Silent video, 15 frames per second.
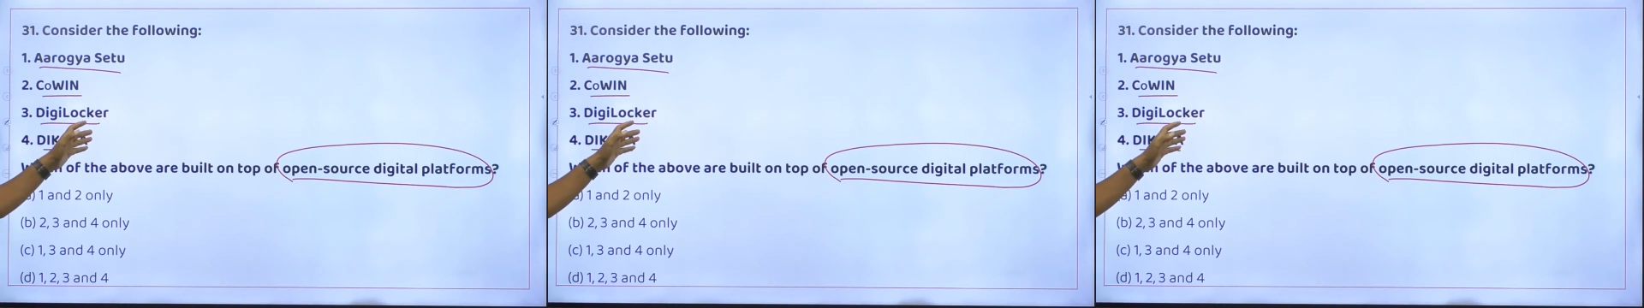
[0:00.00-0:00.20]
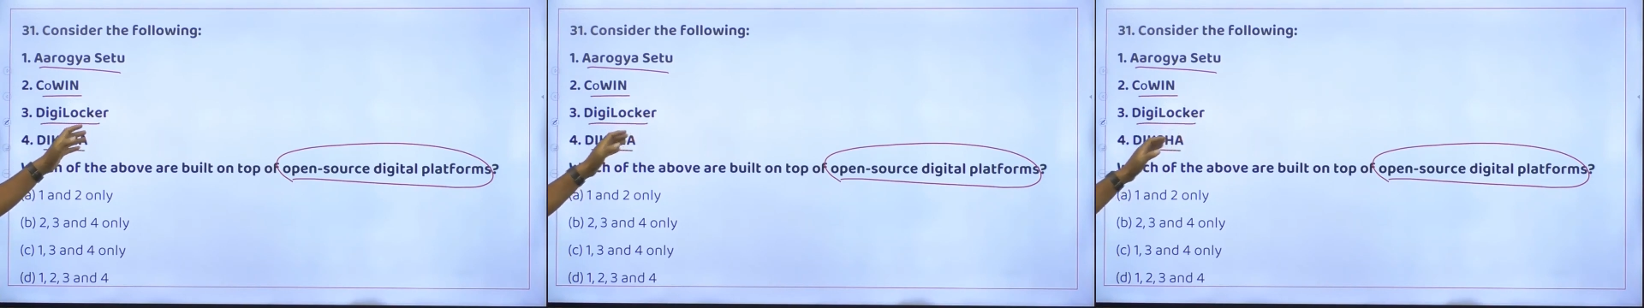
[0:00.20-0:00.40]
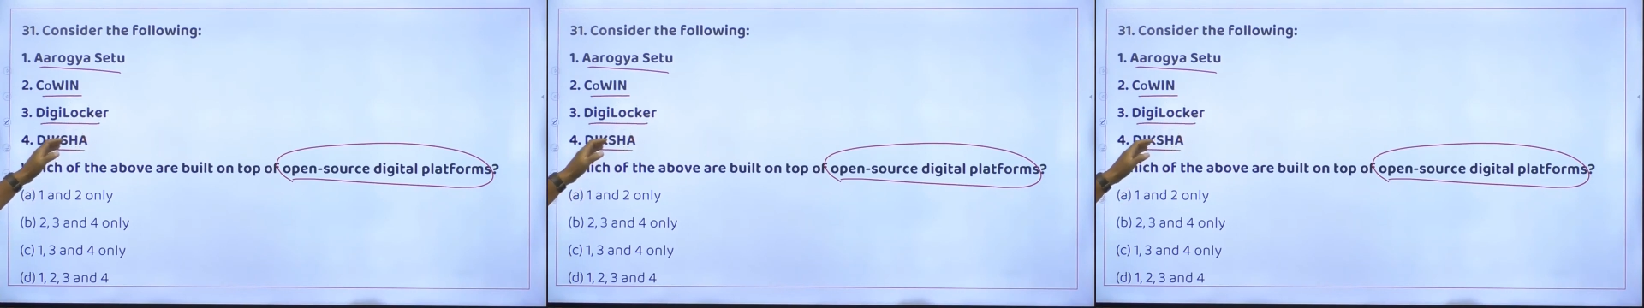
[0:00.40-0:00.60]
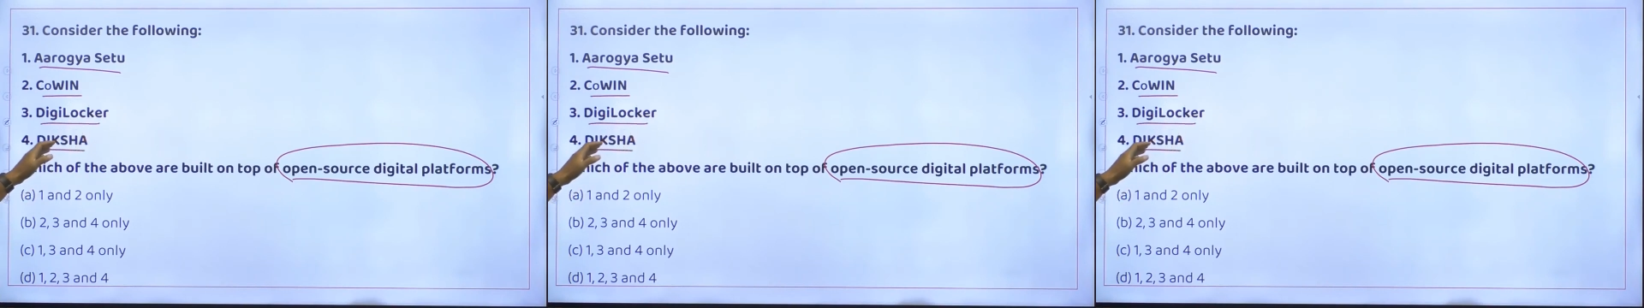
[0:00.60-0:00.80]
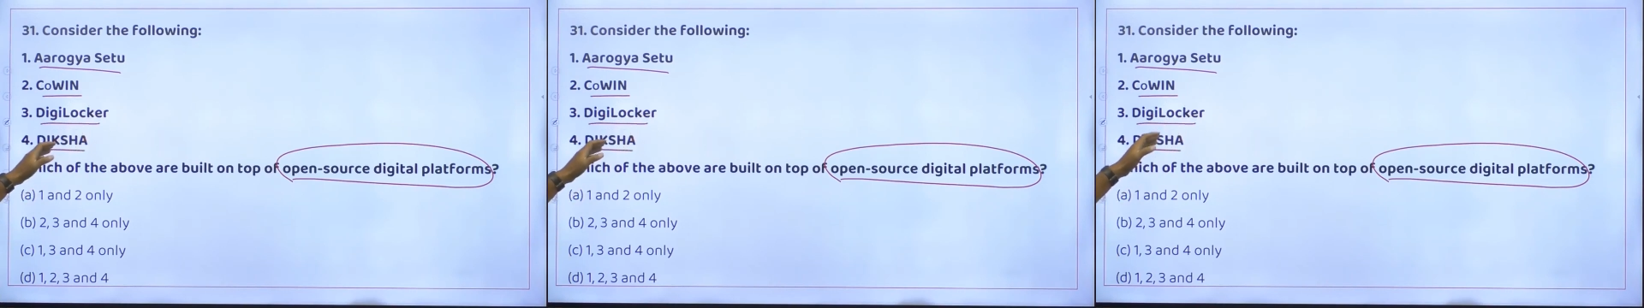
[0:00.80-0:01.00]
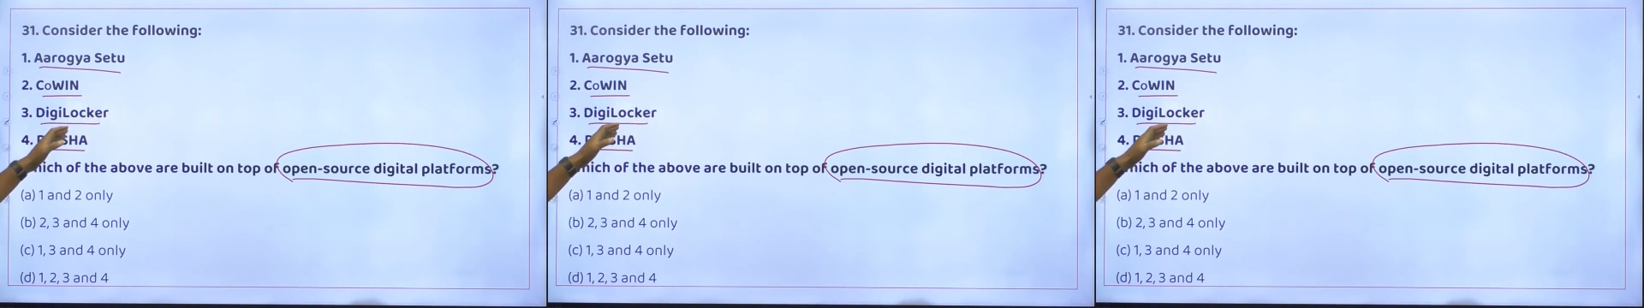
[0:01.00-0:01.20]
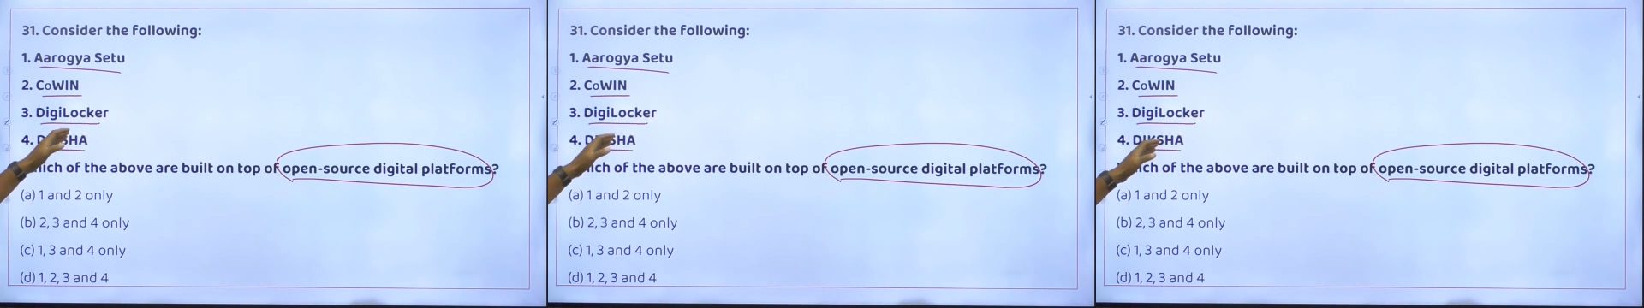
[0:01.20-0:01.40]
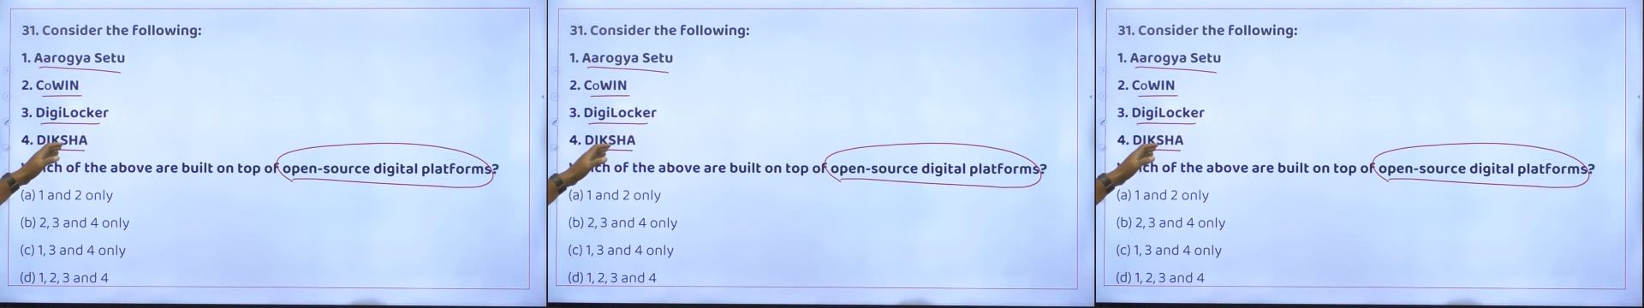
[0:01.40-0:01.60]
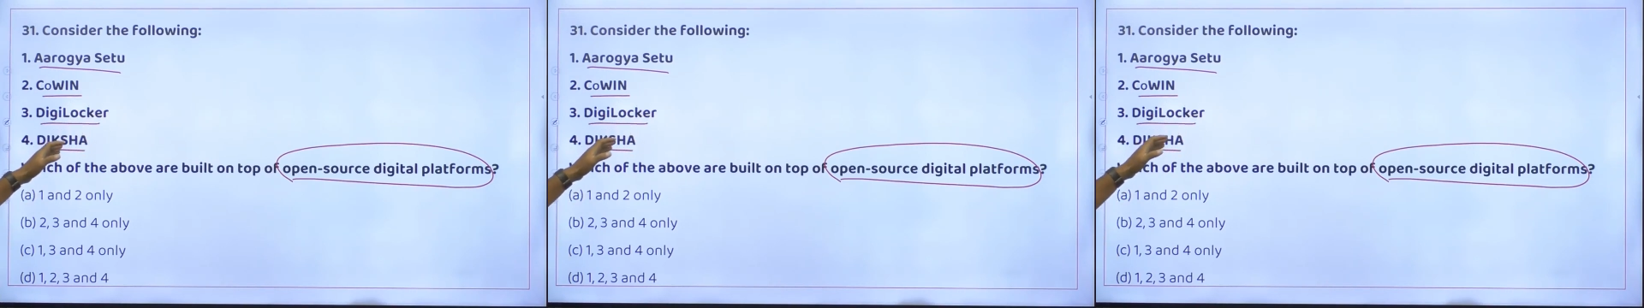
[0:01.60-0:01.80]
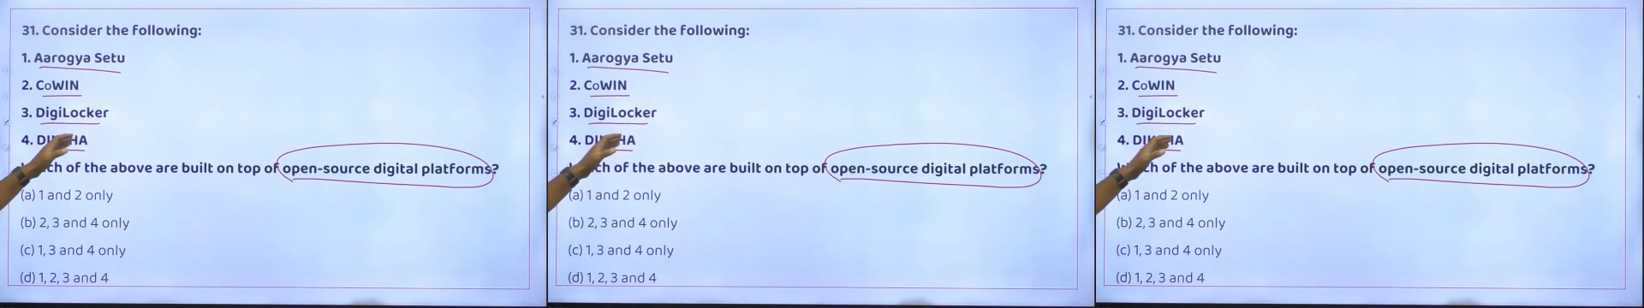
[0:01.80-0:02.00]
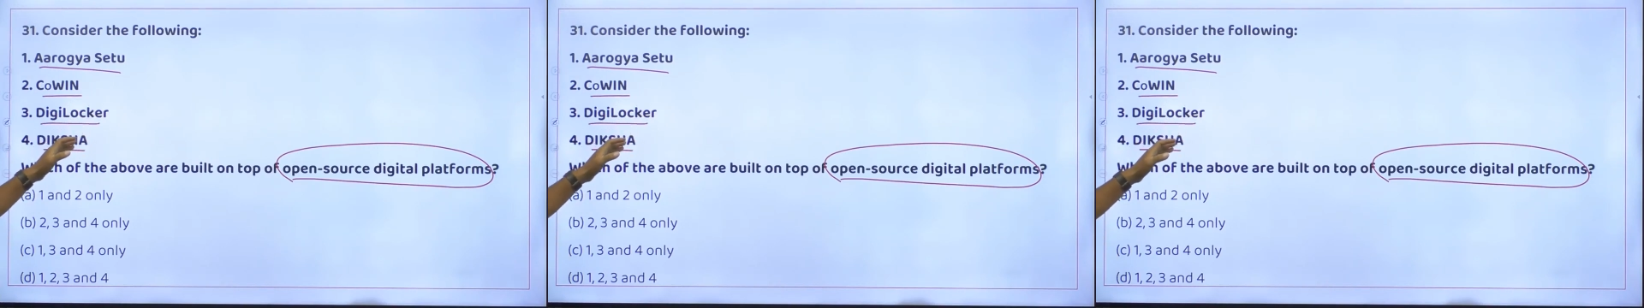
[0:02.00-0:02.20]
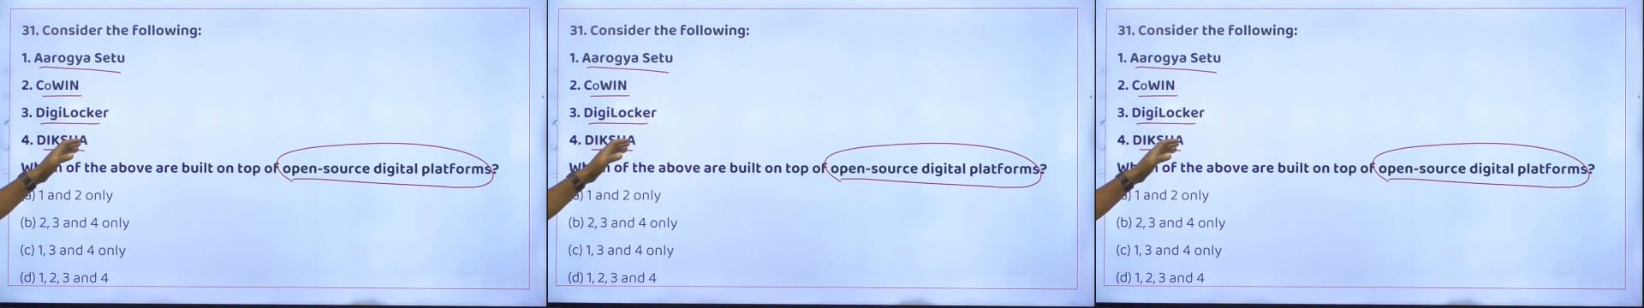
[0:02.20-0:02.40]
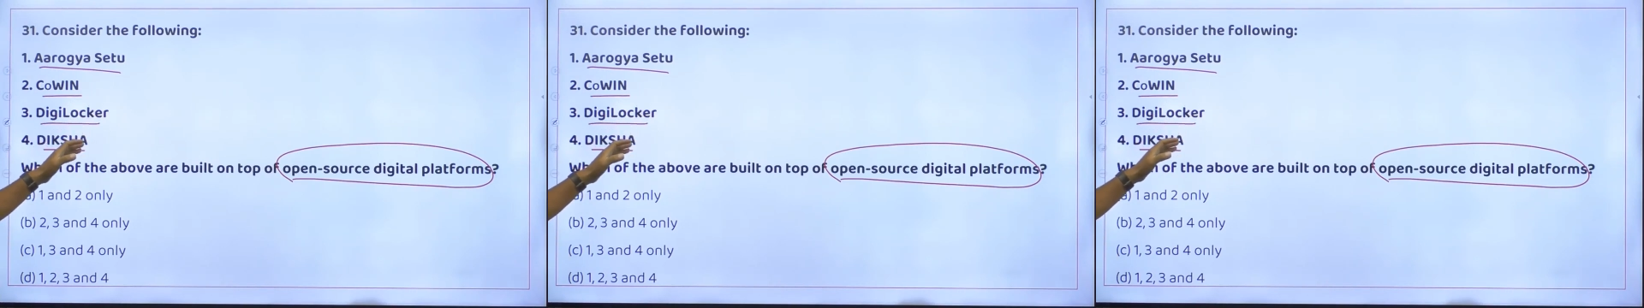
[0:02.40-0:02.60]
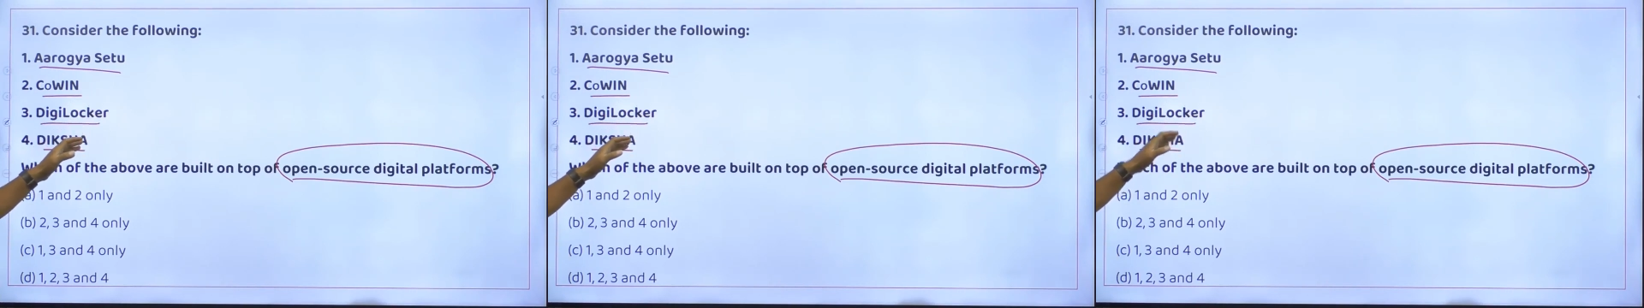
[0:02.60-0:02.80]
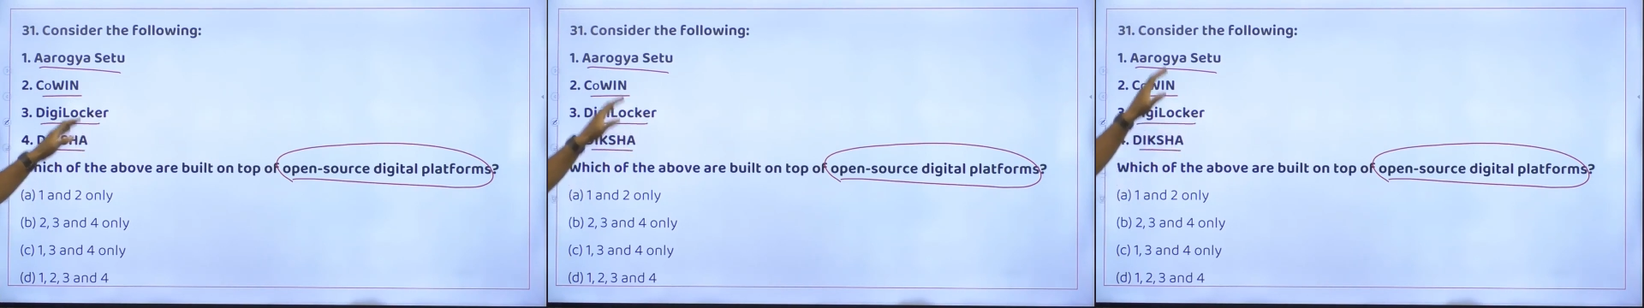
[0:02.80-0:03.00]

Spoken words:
(no speaker visible)